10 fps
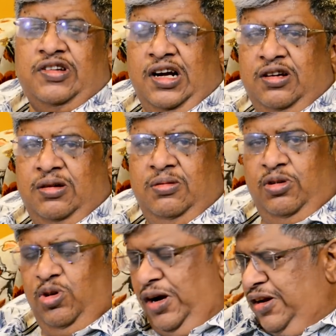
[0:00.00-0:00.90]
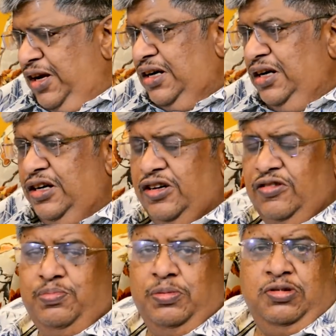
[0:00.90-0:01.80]
started to attract
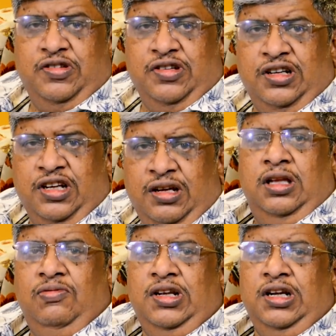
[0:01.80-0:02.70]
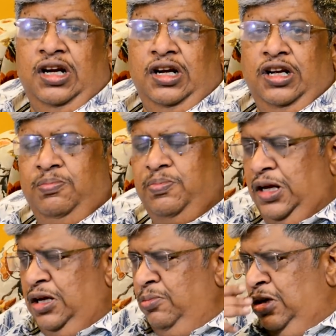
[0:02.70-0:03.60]
negative publicity, even in Indian
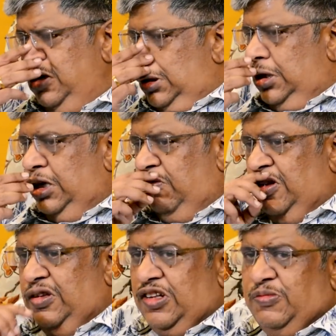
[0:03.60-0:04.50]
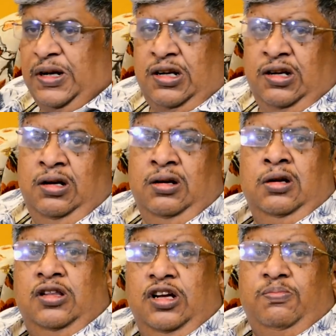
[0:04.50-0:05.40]
parliament, it was expected
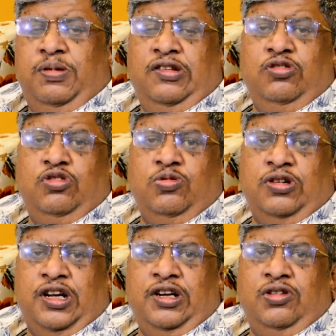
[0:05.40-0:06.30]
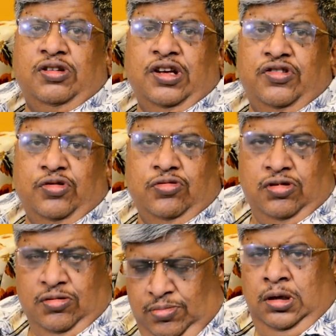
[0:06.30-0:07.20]
that Byju's would try to cash out.
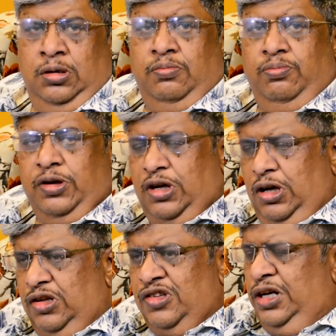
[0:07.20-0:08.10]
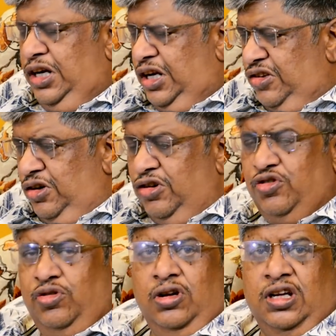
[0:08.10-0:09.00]
Because it has not
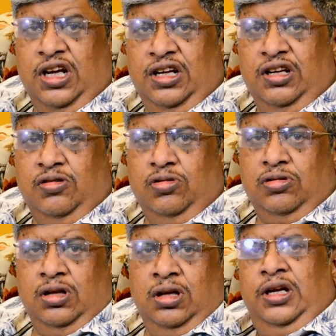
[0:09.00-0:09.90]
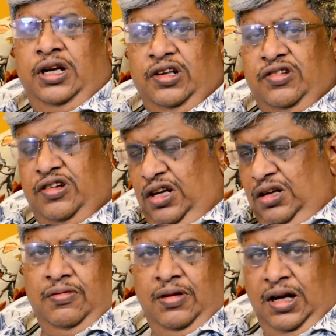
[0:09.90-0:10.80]
shown organic growth, it has
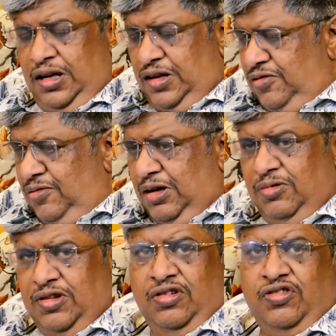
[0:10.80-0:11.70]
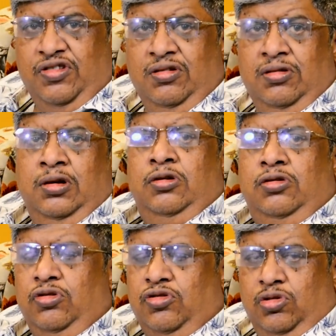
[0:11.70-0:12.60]
done aggressive acquisition
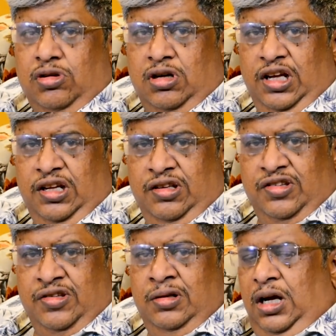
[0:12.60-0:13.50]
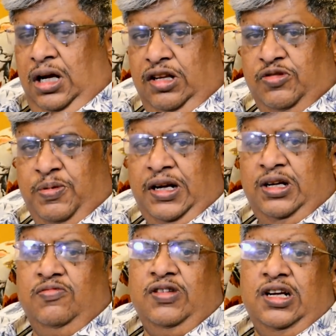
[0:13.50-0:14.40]
to soak clients, and in spite
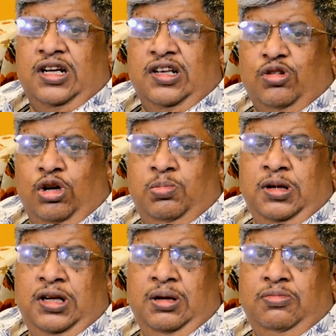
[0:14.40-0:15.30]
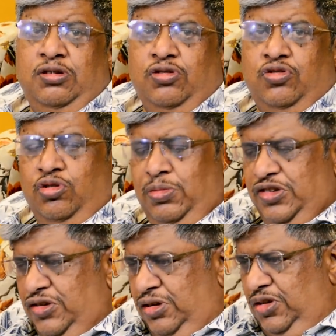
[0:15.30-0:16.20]
of that has not been able to show
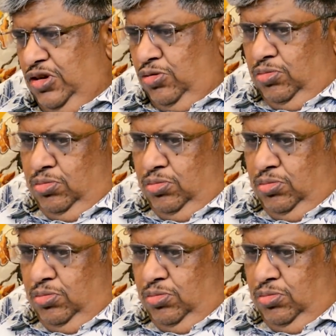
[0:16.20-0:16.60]
much revenue.